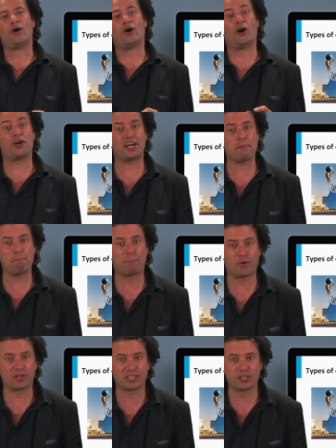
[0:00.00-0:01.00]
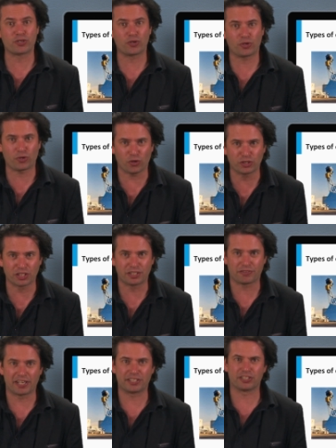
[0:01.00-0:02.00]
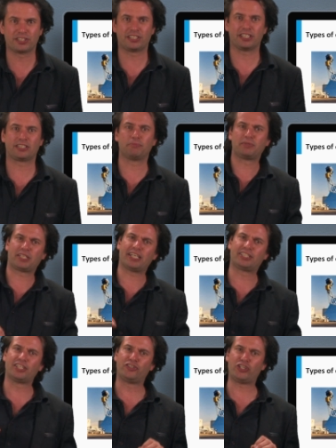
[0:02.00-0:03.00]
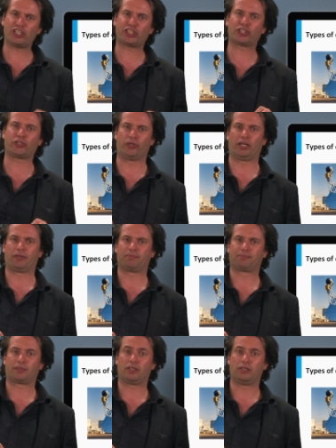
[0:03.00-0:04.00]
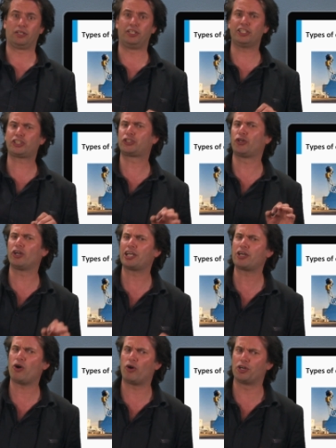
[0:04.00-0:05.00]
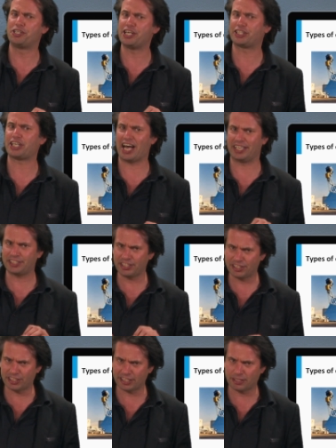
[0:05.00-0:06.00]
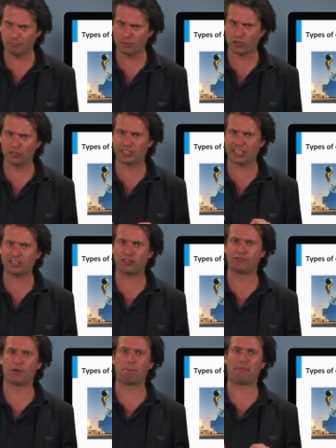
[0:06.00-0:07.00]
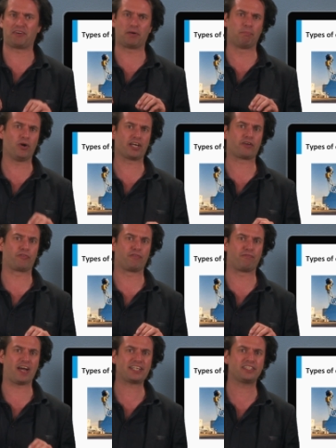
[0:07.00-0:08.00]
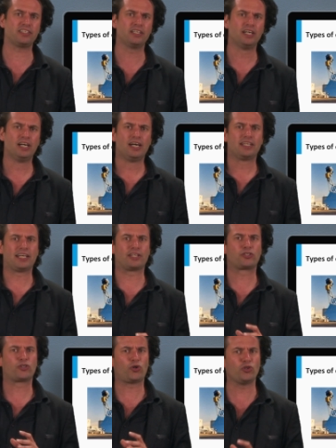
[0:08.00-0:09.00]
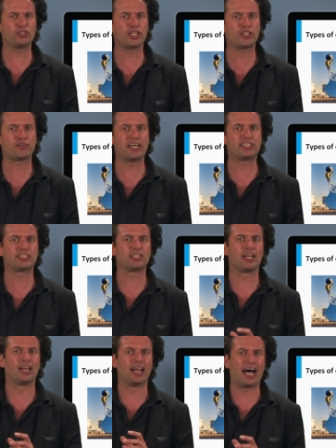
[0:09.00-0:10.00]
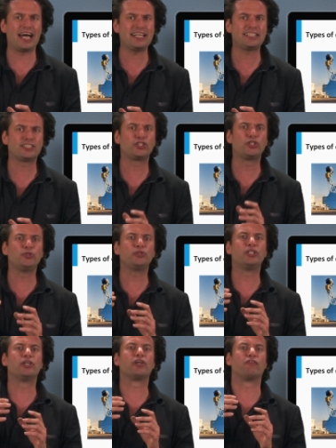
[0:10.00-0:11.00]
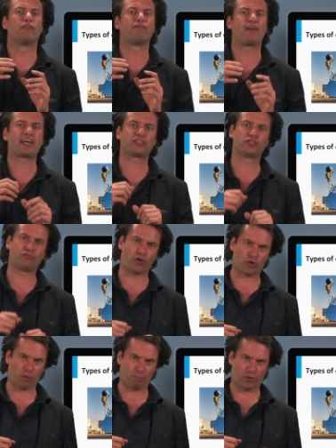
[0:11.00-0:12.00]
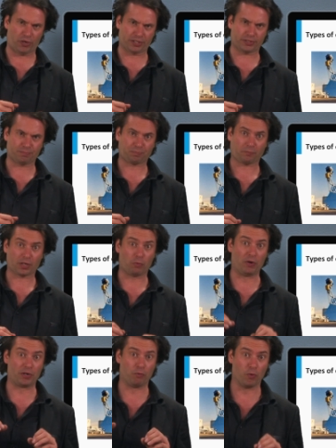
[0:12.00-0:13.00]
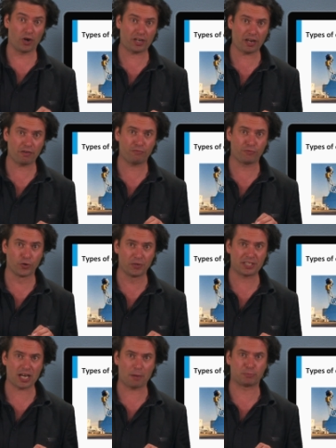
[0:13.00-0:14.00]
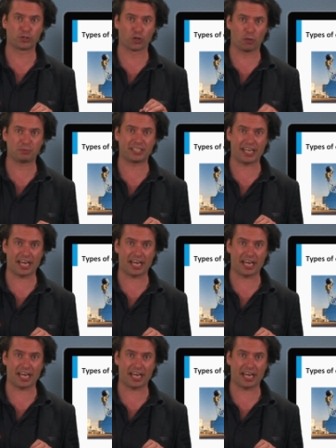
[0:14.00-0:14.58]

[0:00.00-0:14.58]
Other important concentrator systems is the dish Stirling. A dish Stirling or dish engine system consists of a parabolic reflector that concentrates light to the reflector's focal point, where the working fluid absorbs the